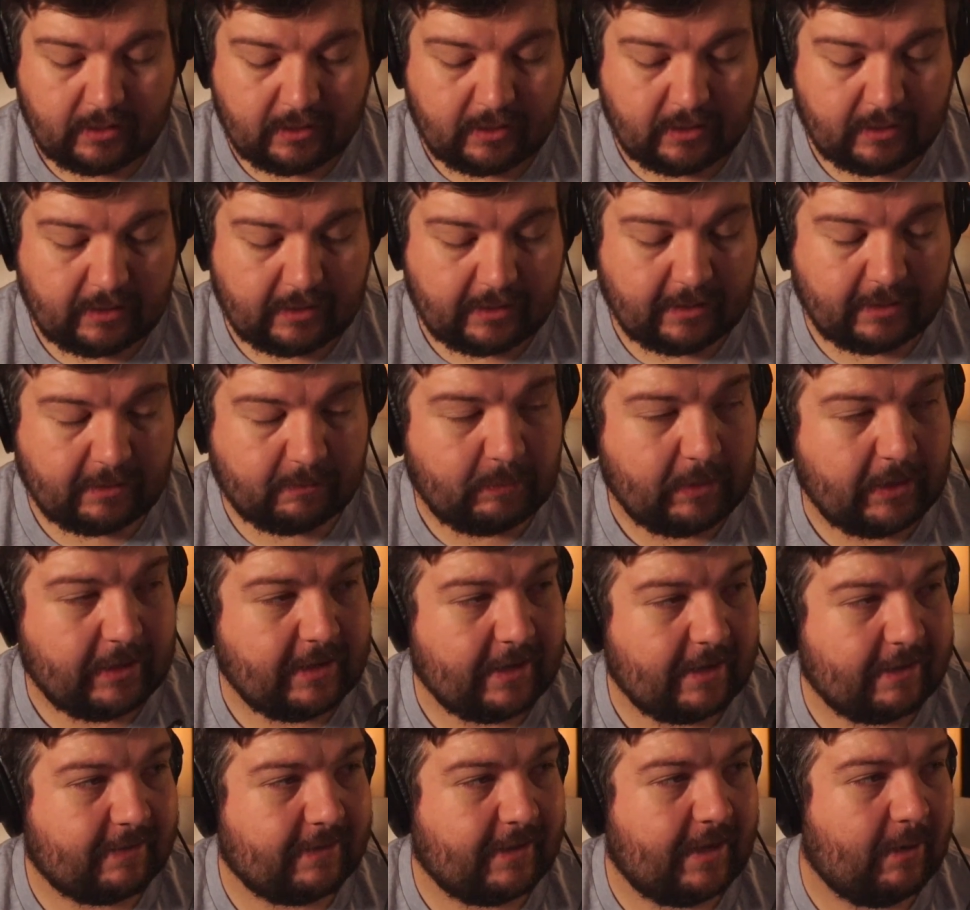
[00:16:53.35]
Now the
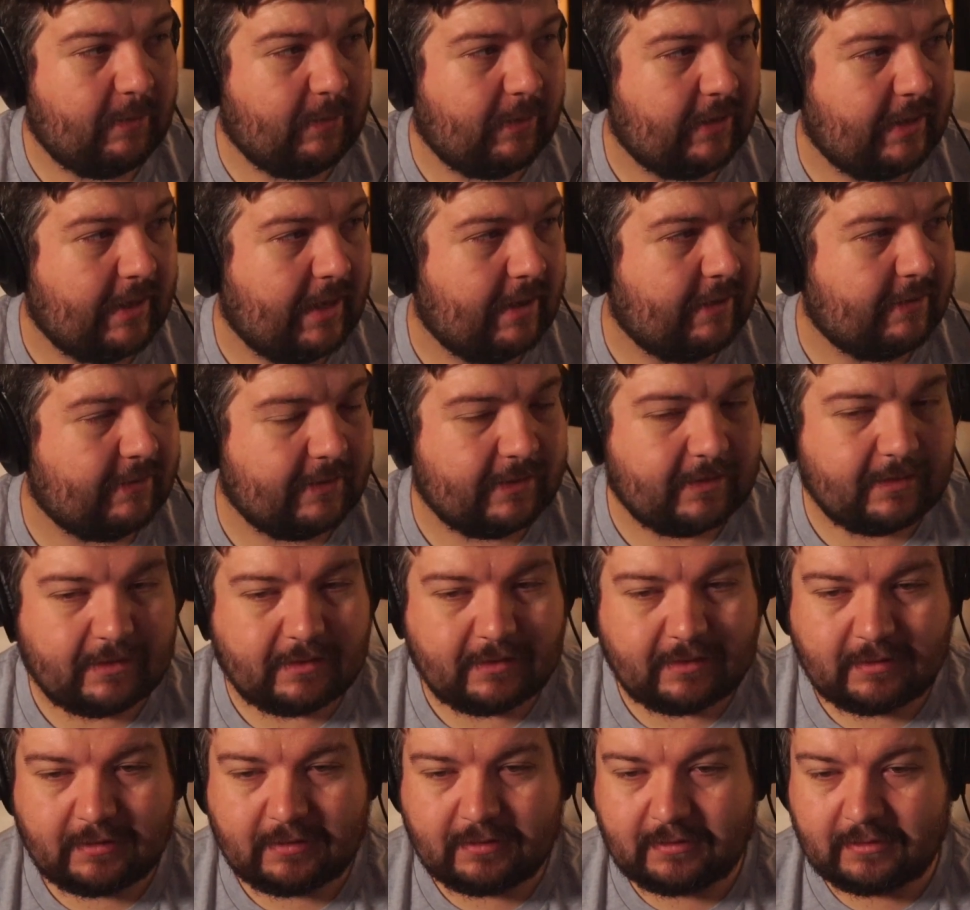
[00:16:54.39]
Pentax K1000
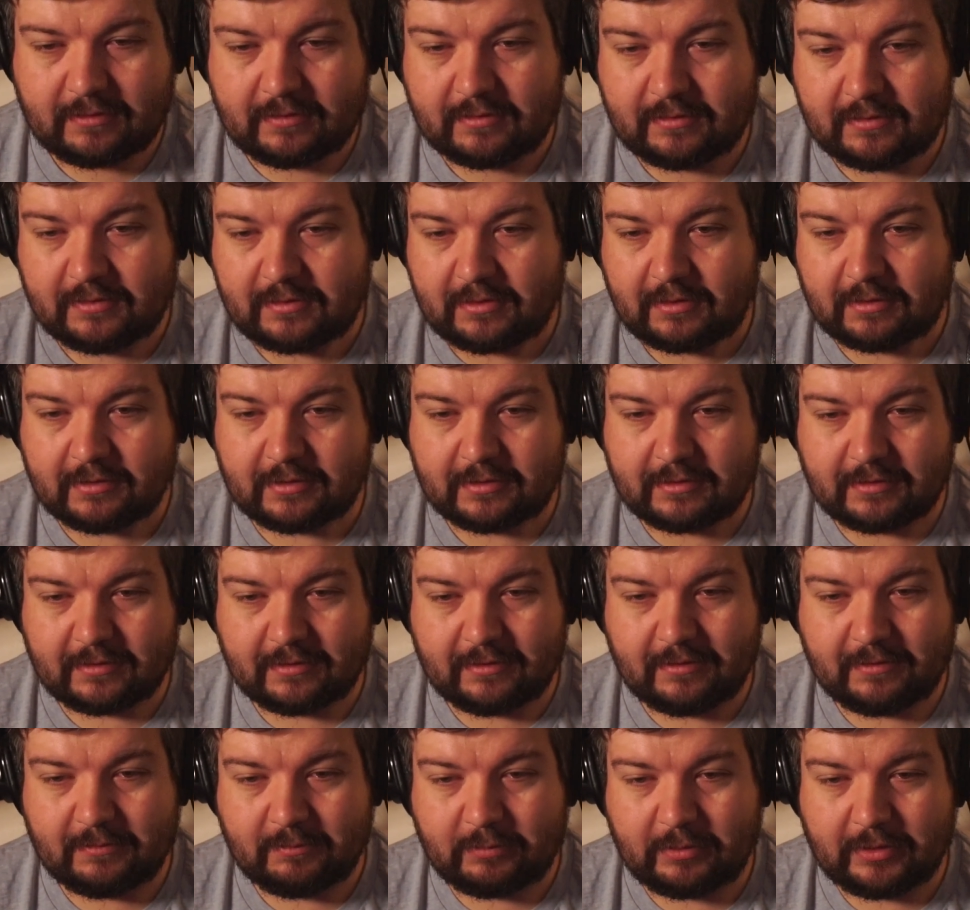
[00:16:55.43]
started
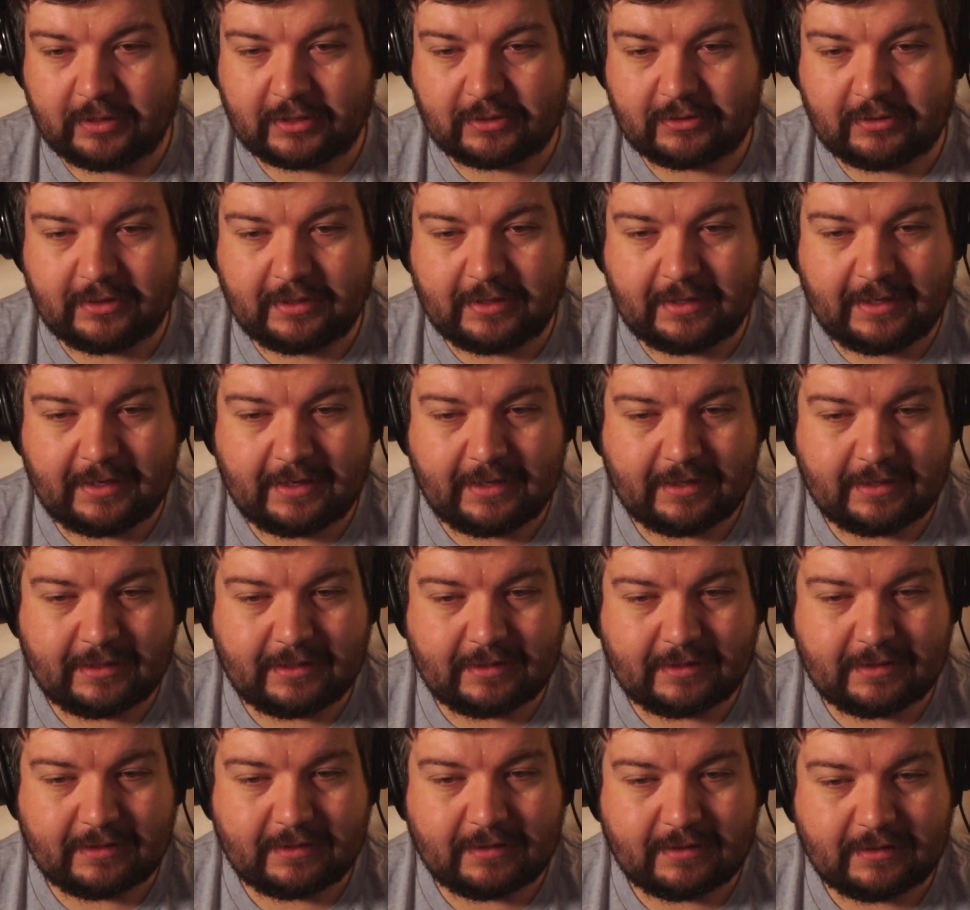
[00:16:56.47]
production
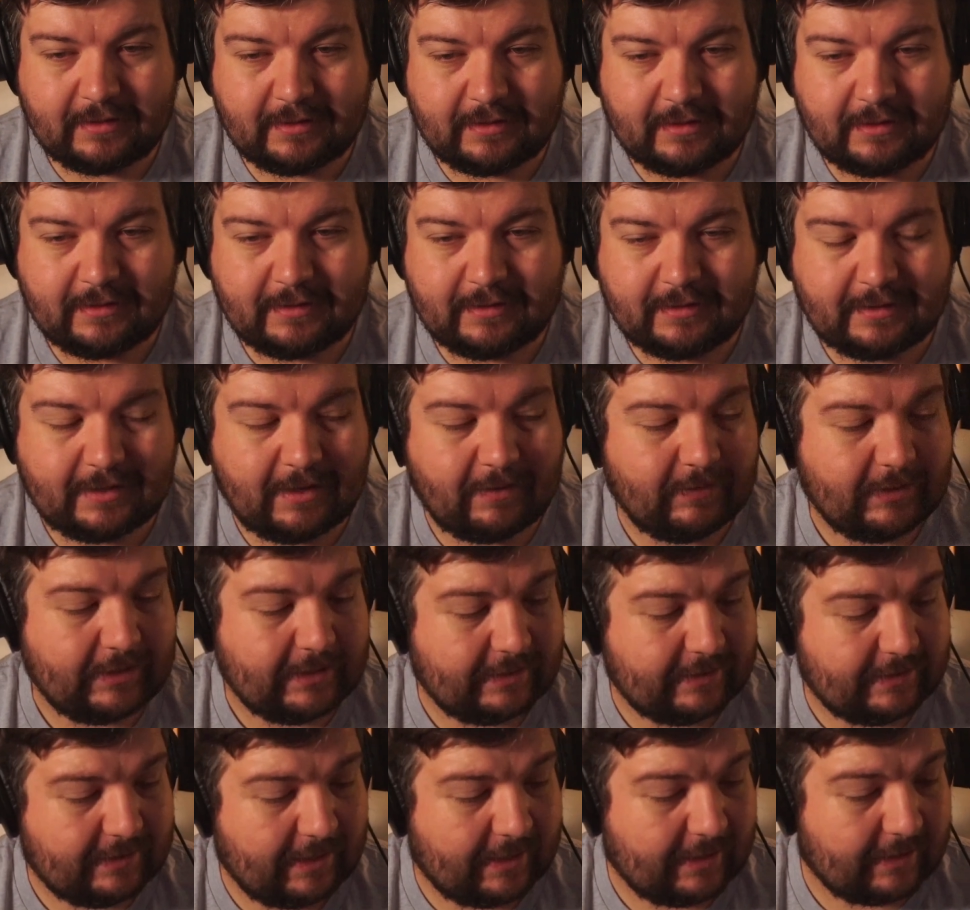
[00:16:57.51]
in
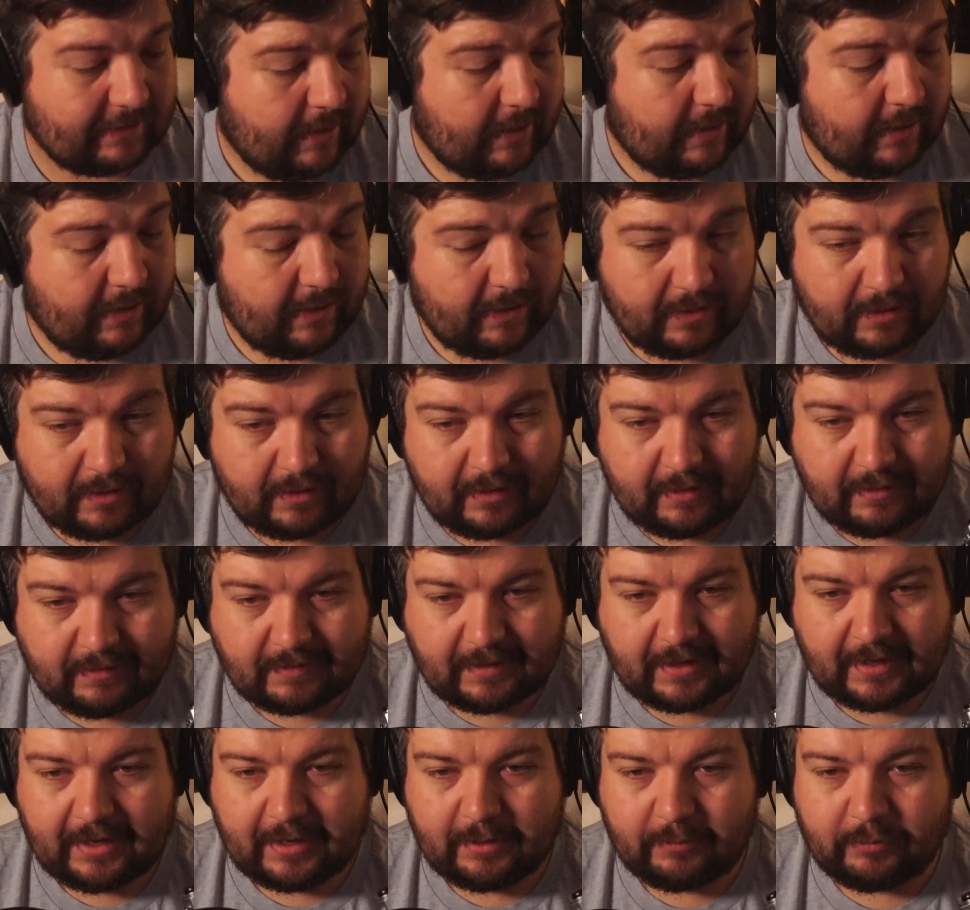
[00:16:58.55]
76. This
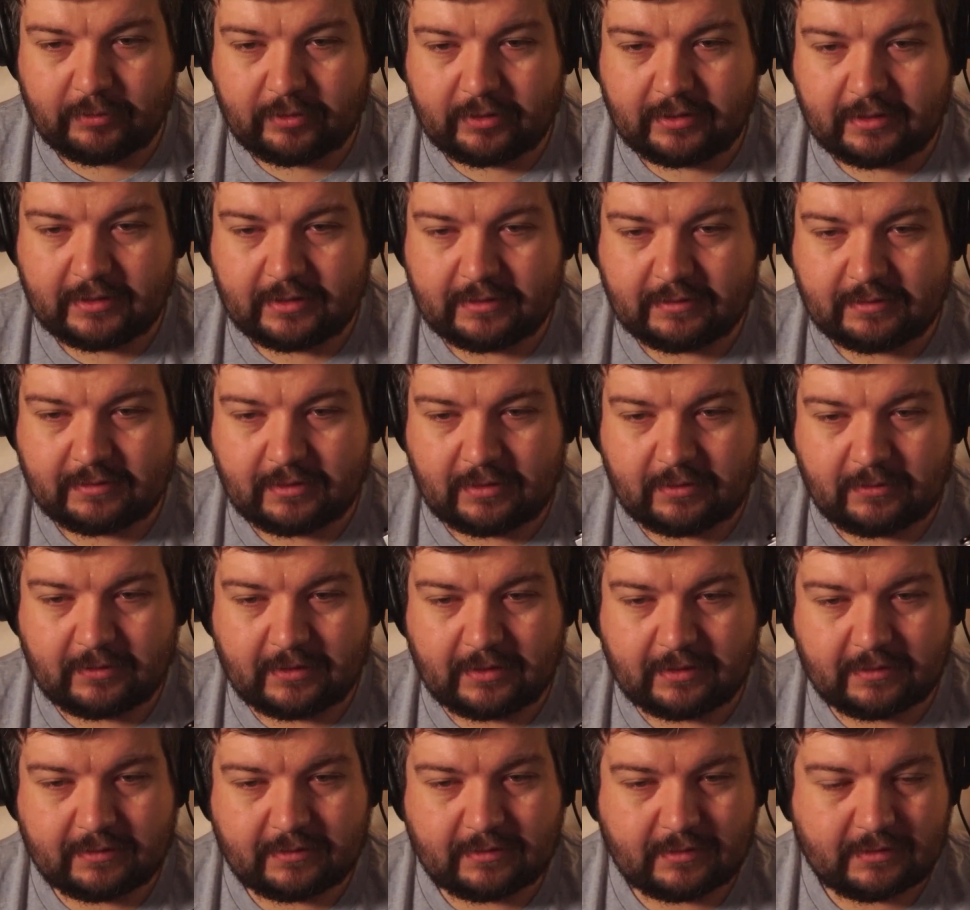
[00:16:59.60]
camera is known
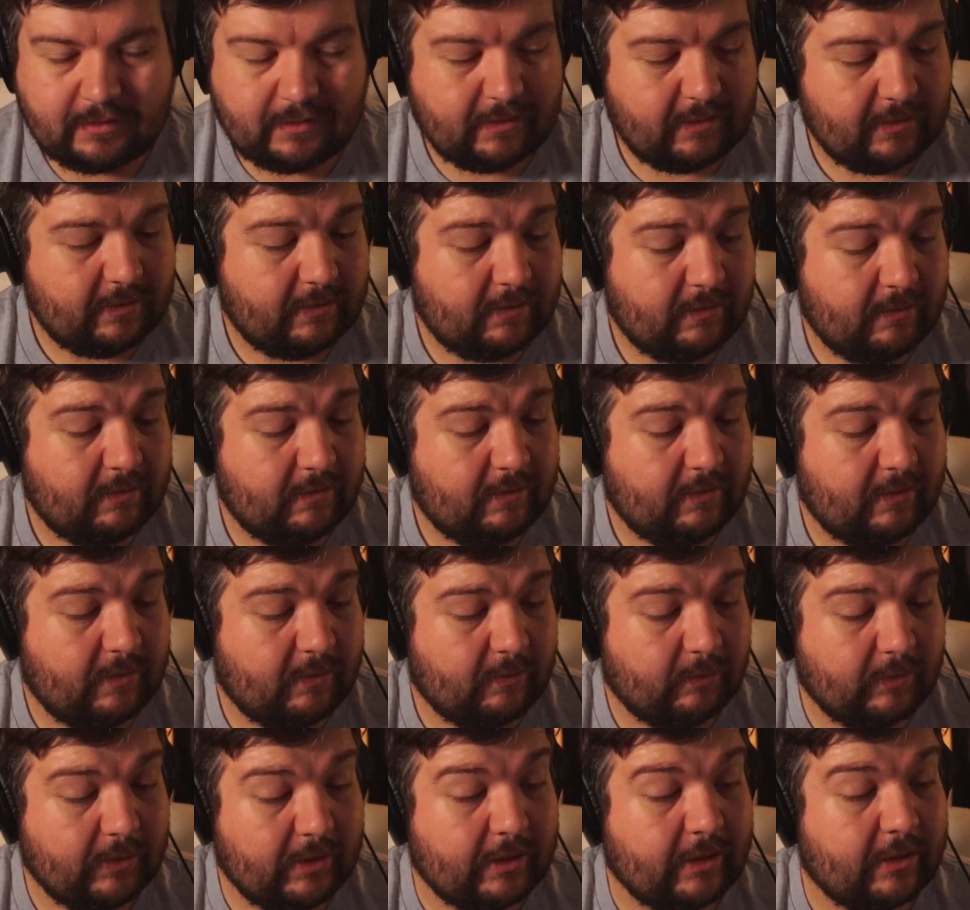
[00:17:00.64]
as a
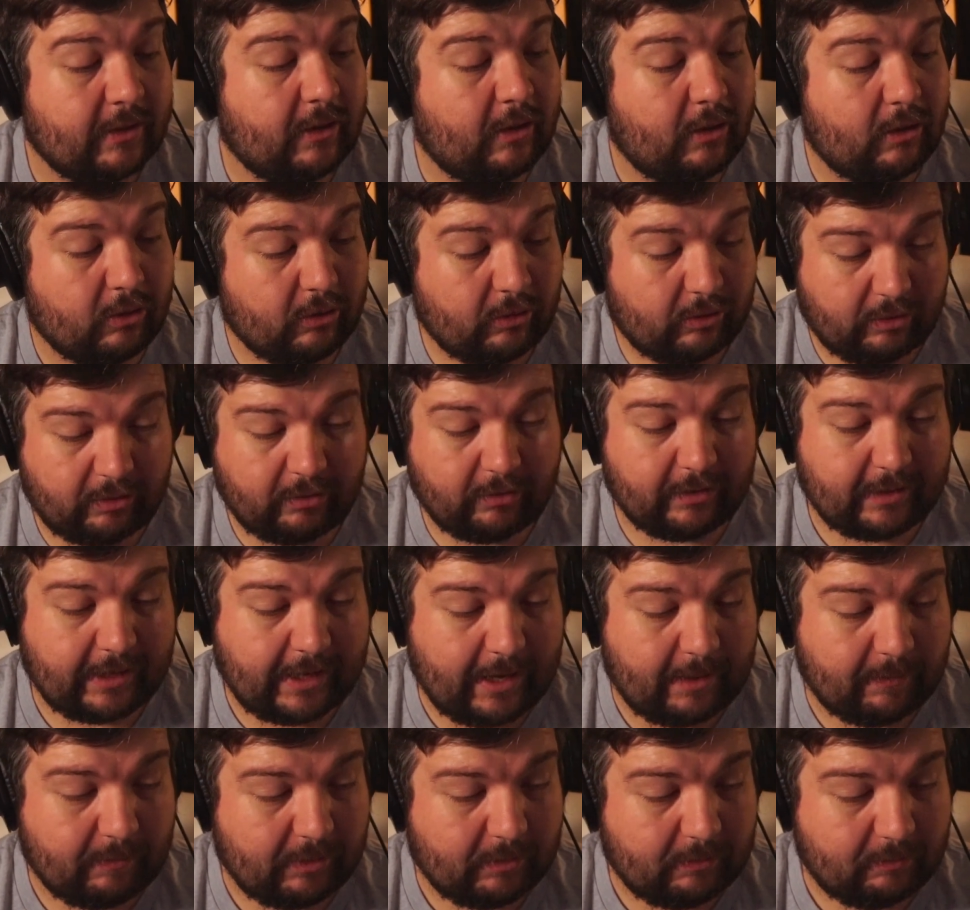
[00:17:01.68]
really good learner
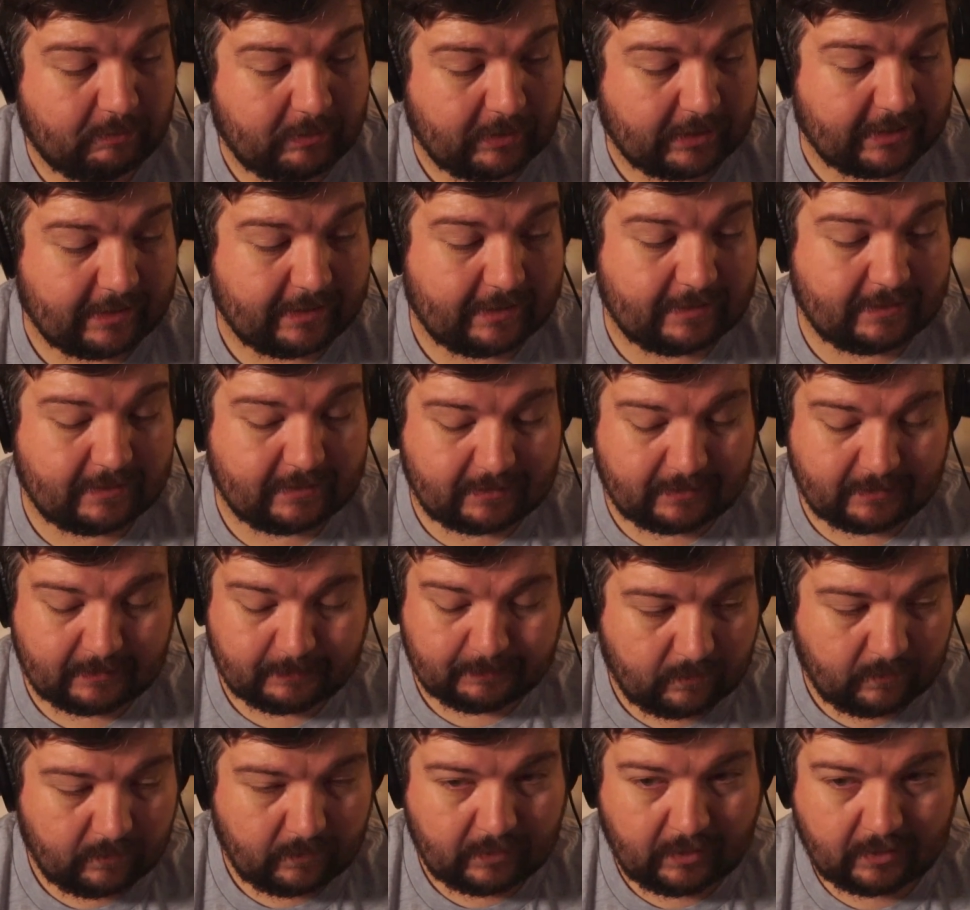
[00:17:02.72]
camera because,
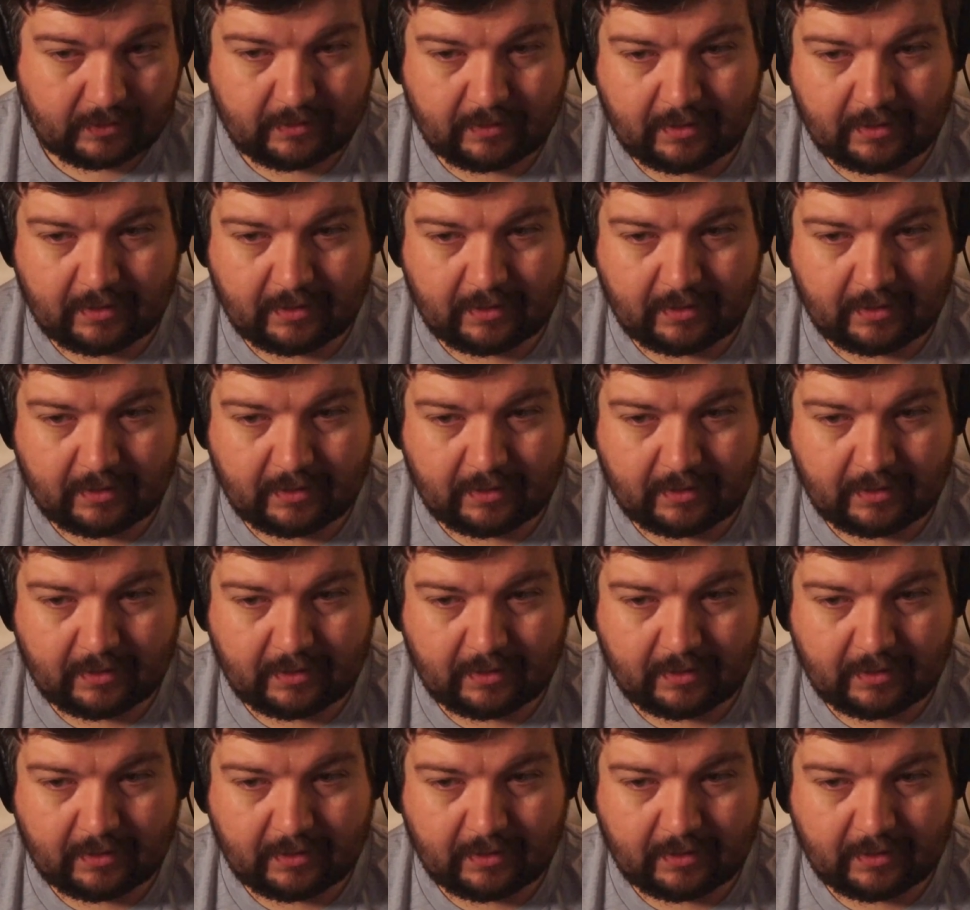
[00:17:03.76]
I